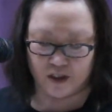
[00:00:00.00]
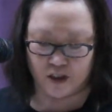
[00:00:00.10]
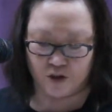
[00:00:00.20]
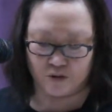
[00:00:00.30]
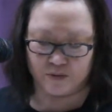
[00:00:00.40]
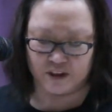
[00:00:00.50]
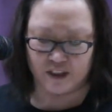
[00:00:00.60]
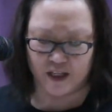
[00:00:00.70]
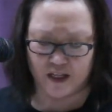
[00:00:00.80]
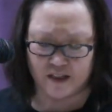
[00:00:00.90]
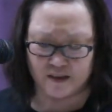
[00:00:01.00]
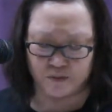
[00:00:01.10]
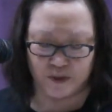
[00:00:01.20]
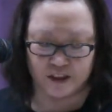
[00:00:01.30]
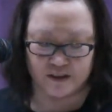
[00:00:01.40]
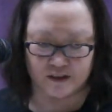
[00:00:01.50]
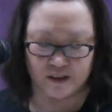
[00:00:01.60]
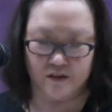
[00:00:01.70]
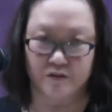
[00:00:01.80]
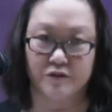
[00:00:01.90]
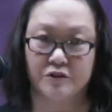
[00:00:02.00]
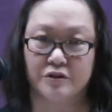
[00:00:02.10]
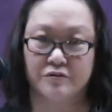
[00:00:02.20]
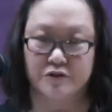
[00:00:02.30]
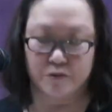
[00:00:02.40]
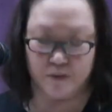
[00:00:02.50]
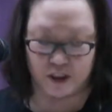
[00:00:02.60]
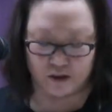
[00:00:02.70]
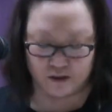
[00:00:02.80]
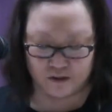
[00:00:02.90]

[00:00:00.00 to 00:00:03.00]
and almost a hazmat style of uniform on.